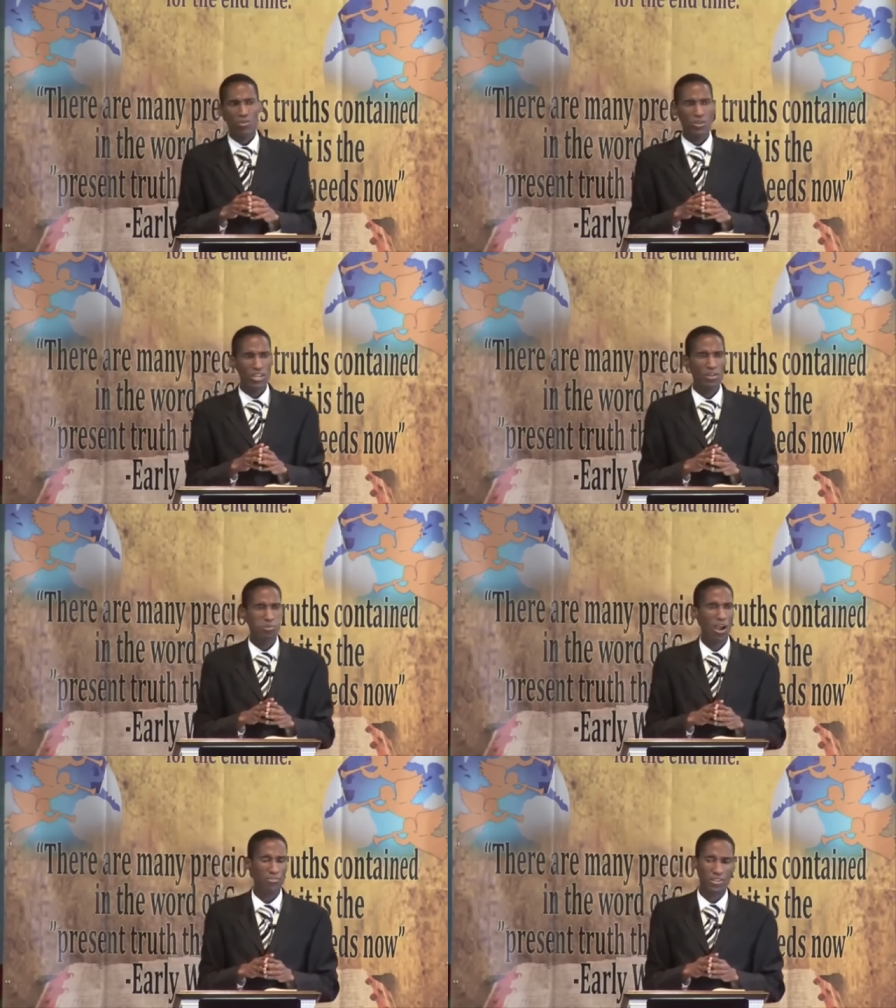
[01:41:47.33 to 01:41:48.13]
we need a
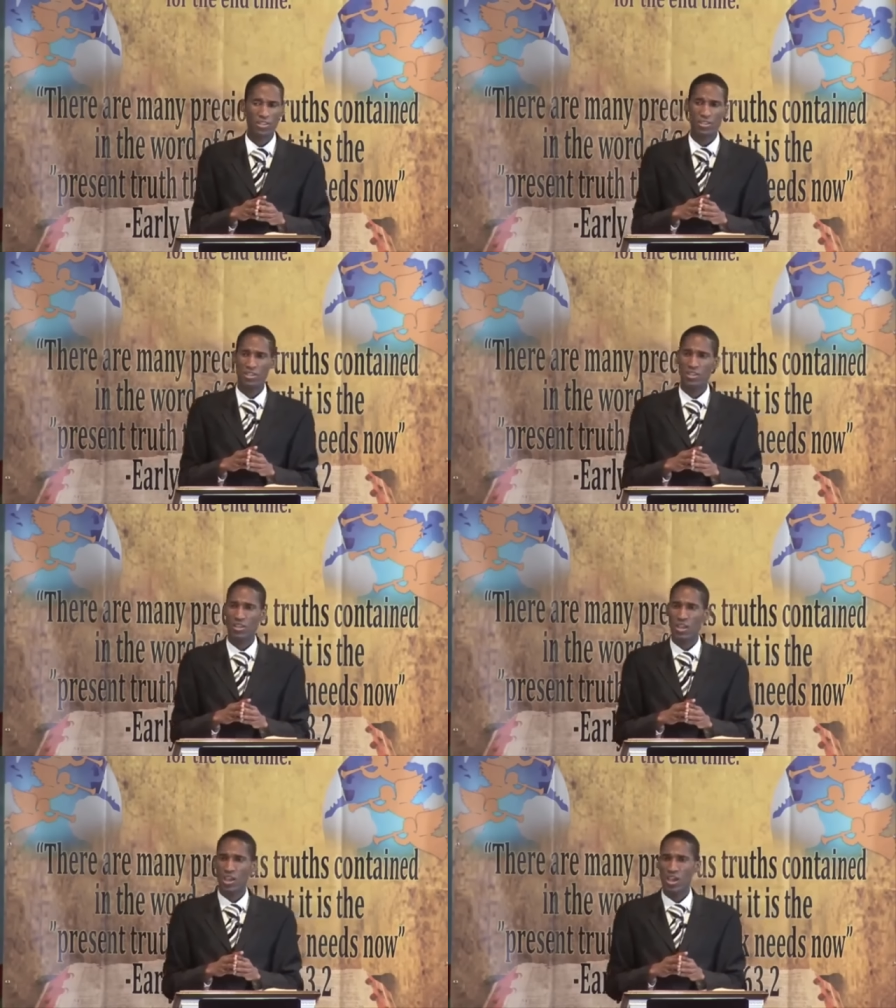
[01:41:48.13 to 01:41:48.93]
prophet.
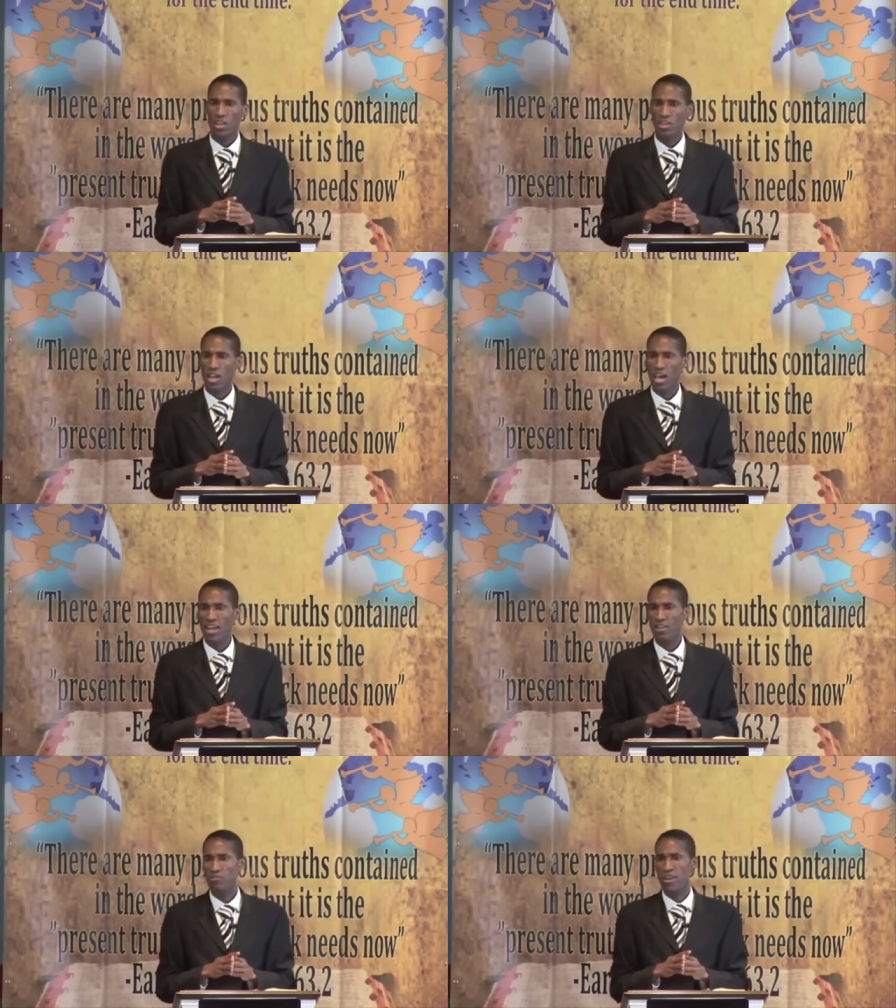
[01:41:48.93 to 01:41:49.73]
And God
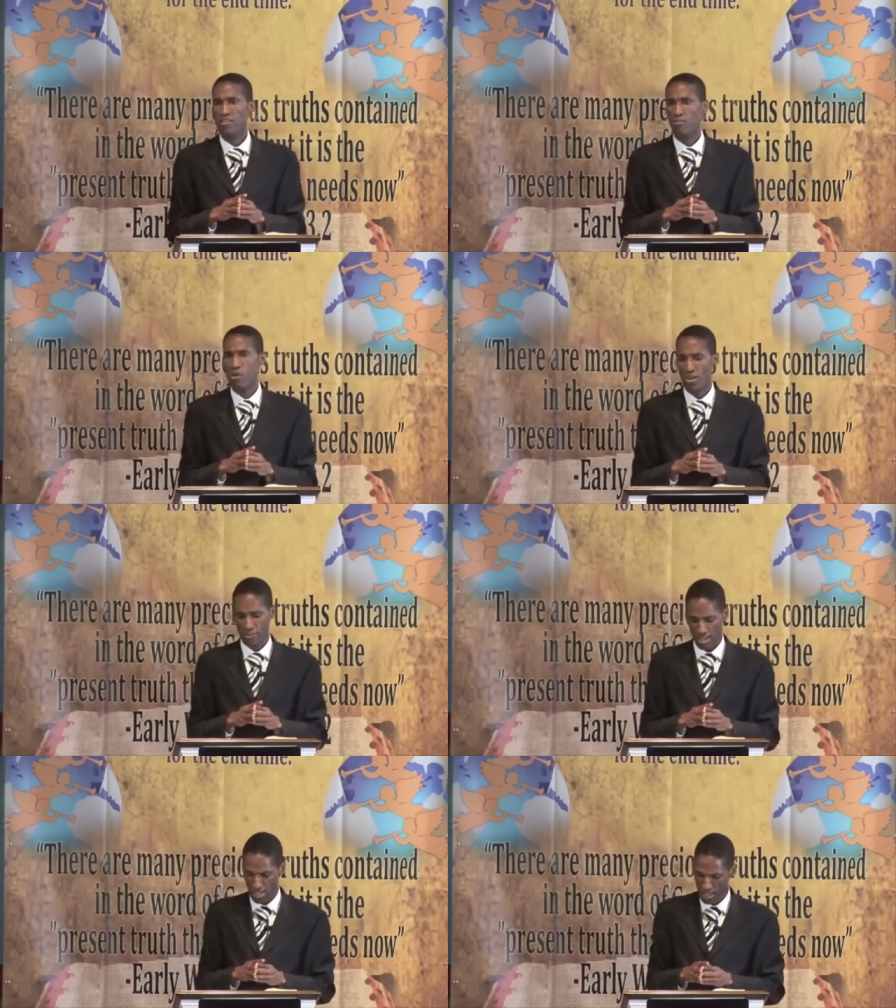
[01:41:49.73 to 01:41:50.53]
had raised a
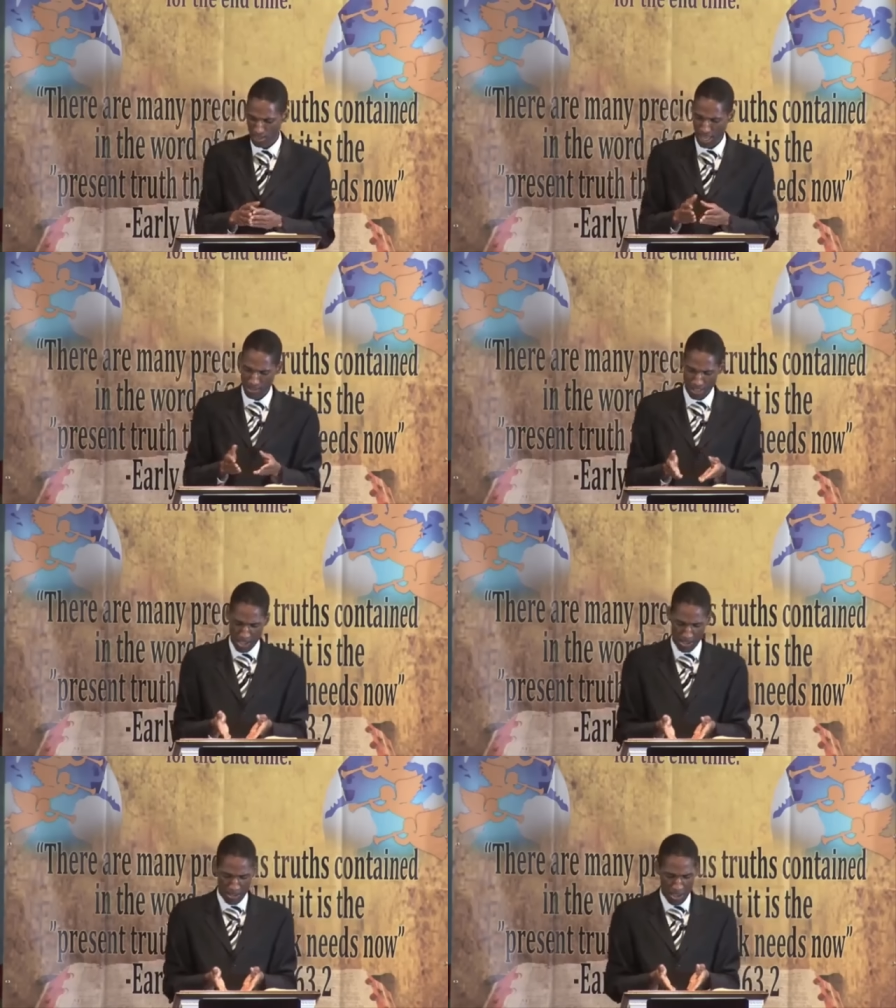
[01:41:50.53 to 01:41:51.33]
prophet in this last
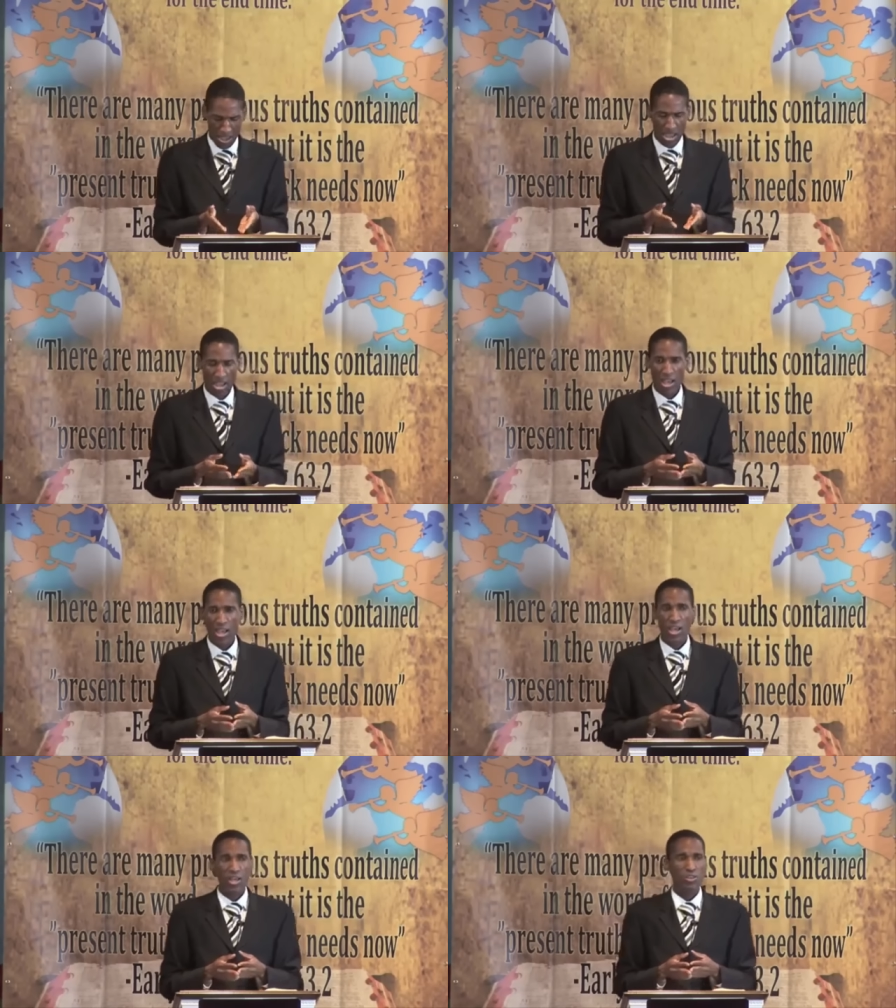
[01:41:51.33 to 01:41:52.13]
day
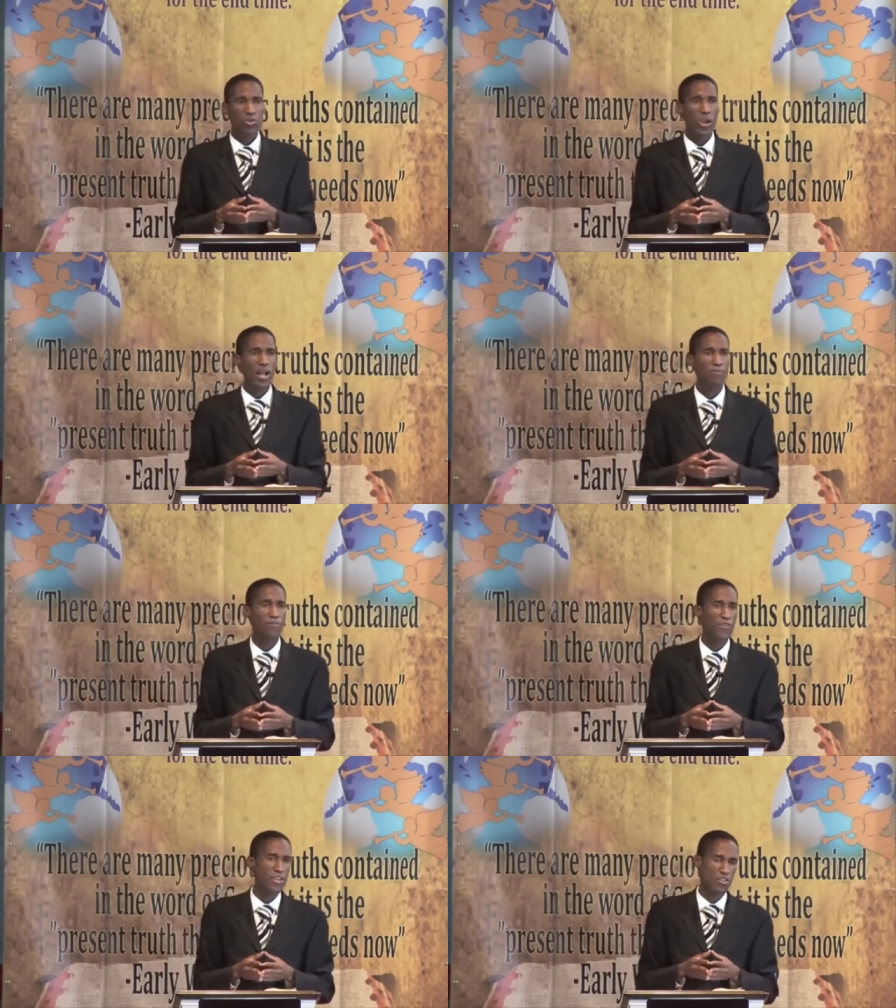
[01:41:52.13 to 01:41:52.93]
to help
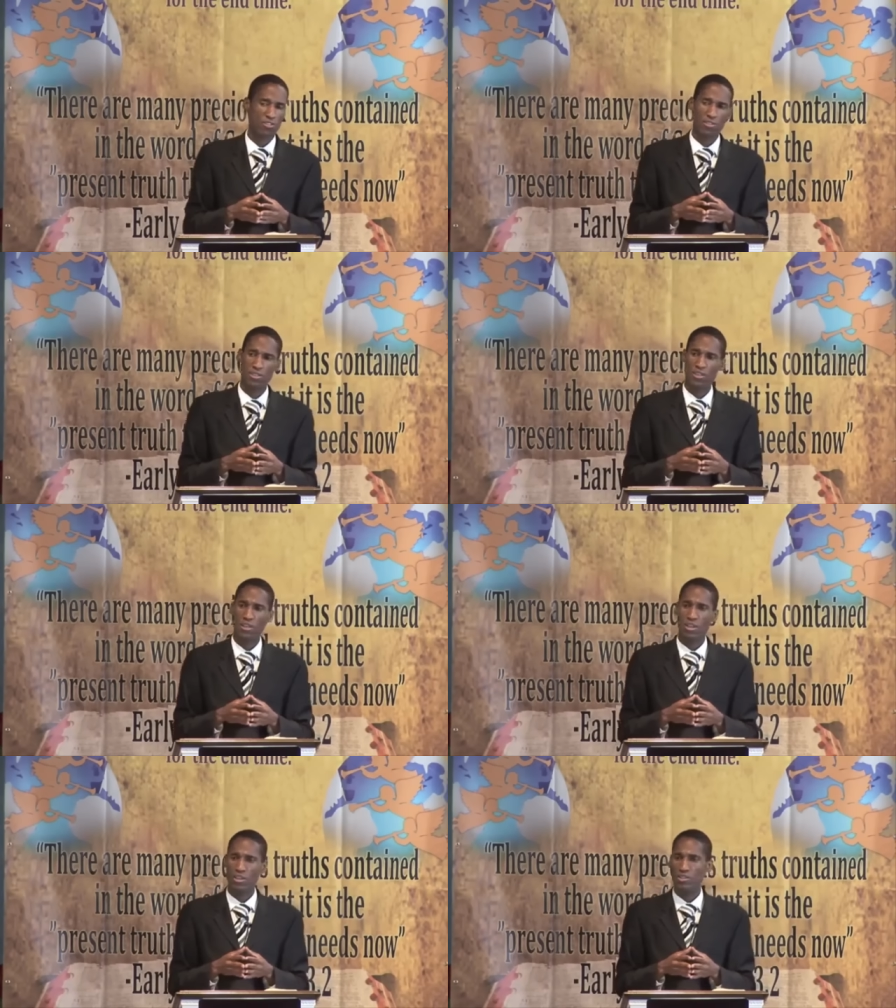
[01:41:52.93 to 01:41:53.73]
finish
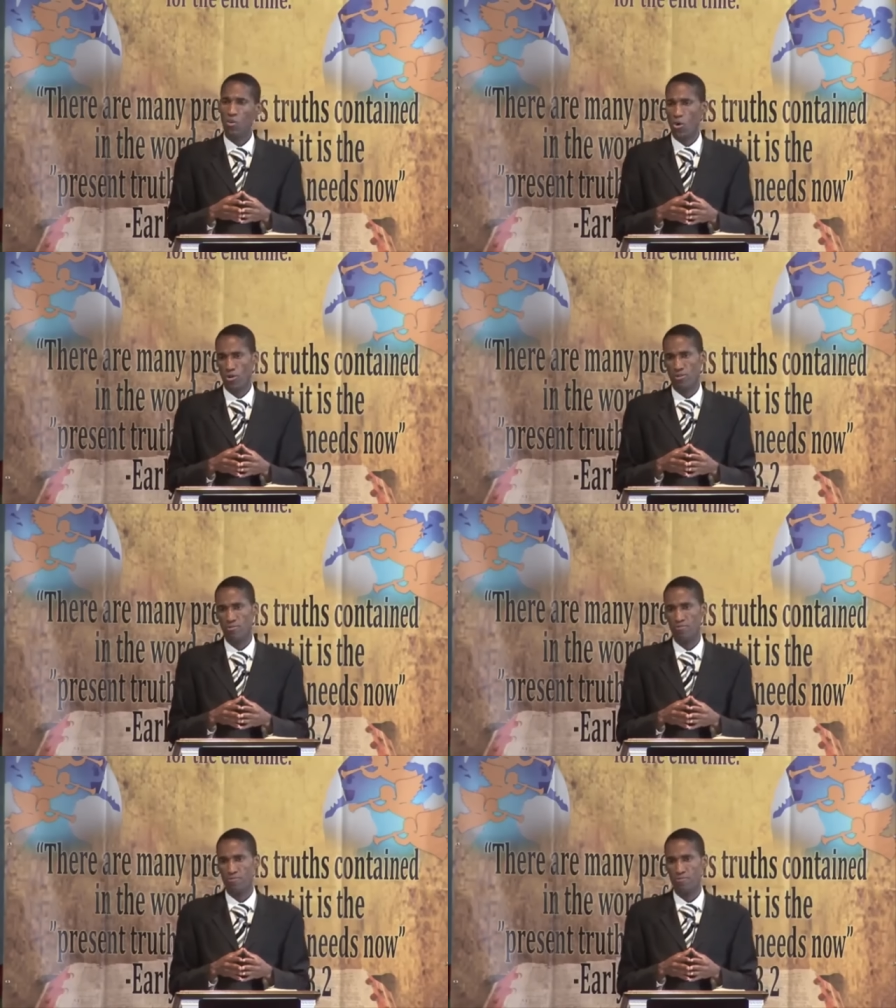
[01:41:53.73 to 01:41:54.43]
the work.